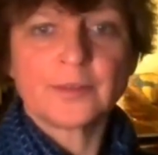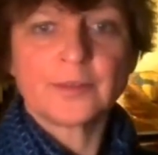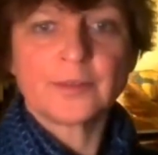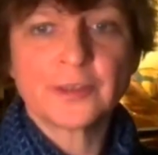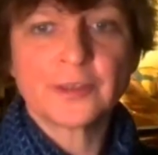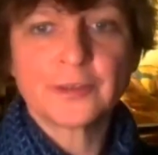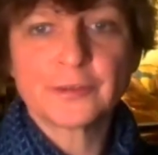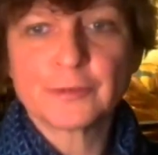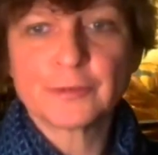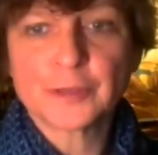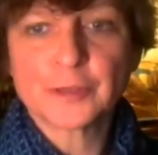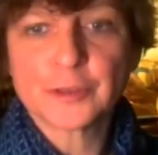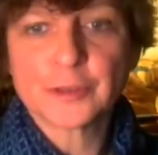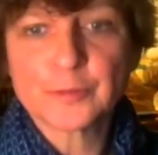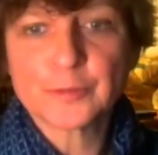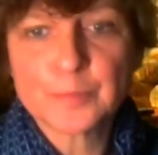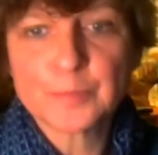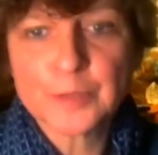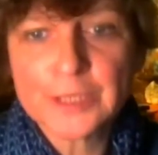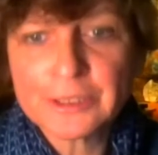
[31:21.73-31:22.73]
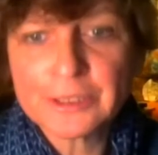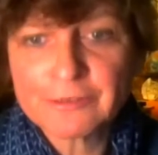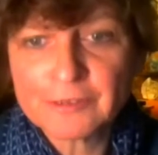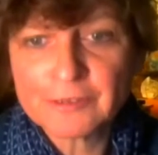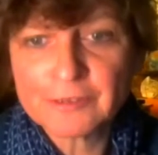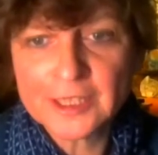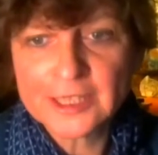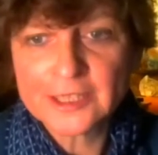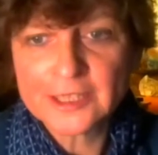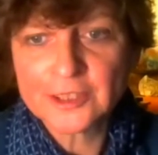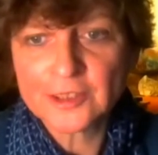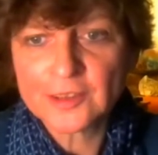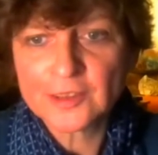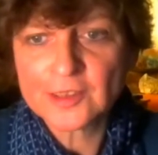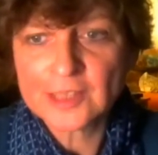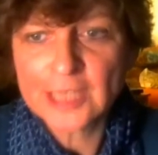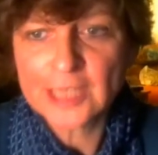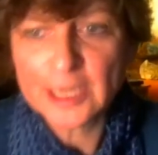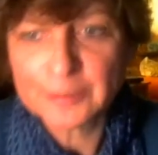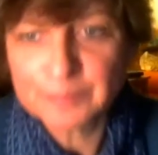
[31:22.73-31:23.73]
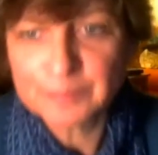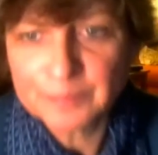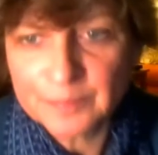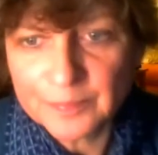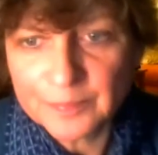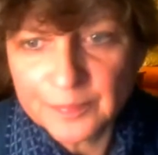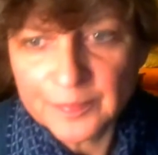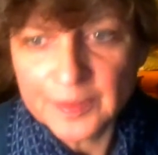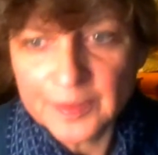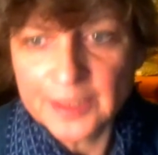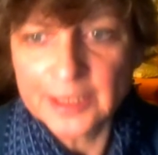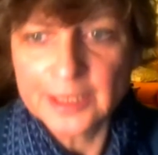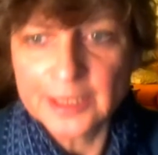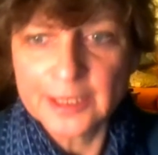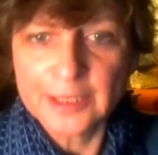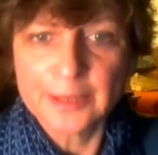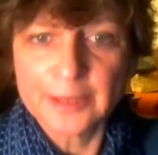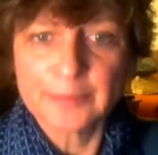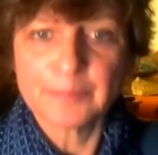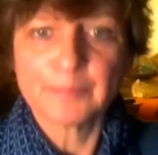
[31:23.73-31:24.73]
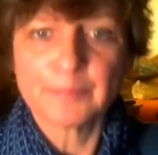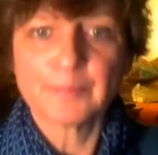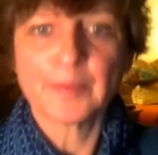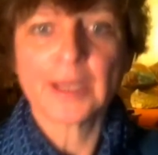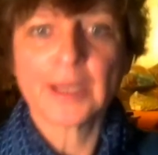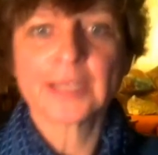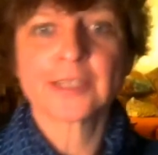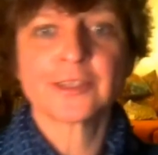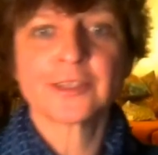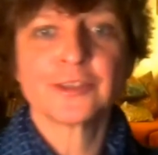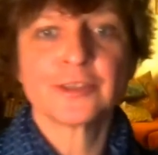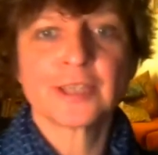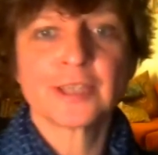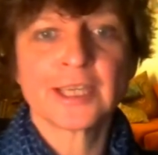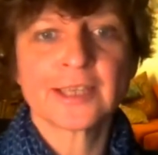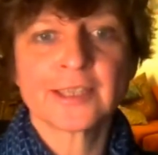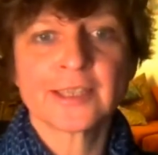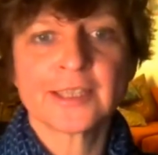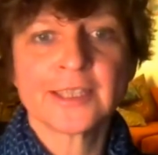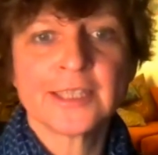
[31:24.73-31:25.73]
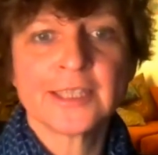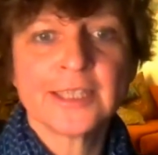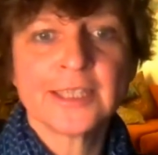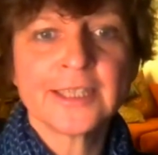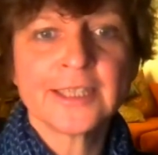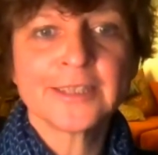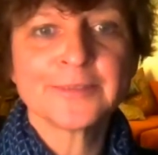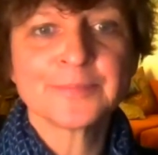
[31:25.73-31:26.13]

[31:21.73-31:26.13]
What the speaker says: If we could briefly just come back together here.